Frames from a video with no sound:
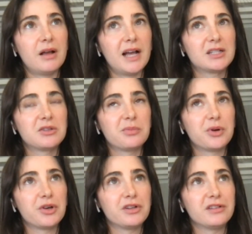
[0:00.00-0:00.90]
I
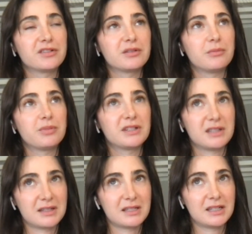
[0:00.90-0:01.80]
suppose,
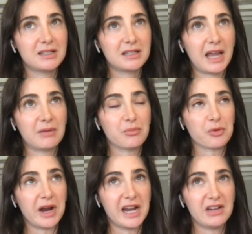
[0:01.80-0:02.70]
persistent and
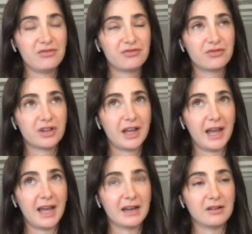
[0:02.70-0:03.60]
brave
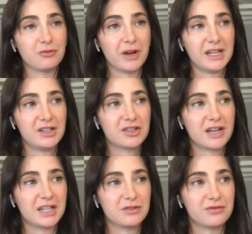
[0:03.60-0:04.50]
and ready to
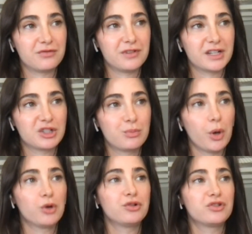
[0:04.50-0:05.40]
kind of
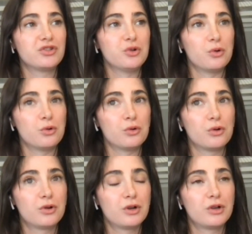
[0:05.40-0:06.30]
expose your
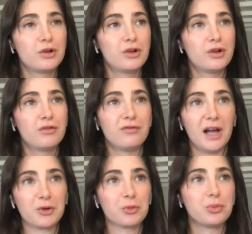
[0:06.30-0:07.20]

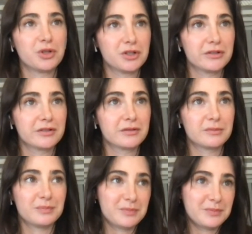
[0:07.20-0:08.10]
vulnerable
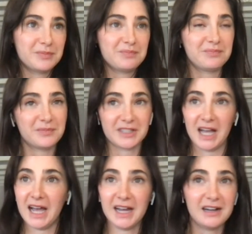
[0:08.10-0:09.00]

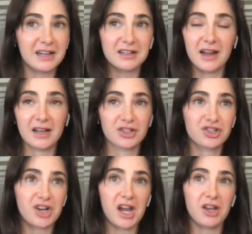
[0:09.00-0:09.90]
side and, and
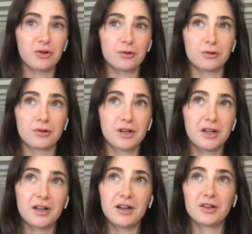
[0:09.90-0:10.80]
share your
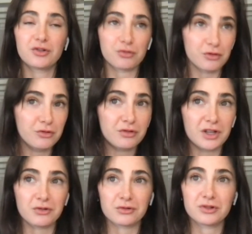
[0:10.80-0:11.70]
truth
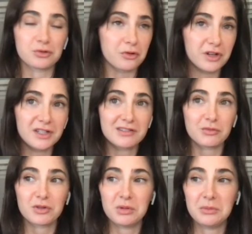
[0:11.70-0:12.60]
and your stories
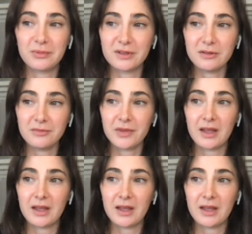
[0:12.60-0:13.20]
with people.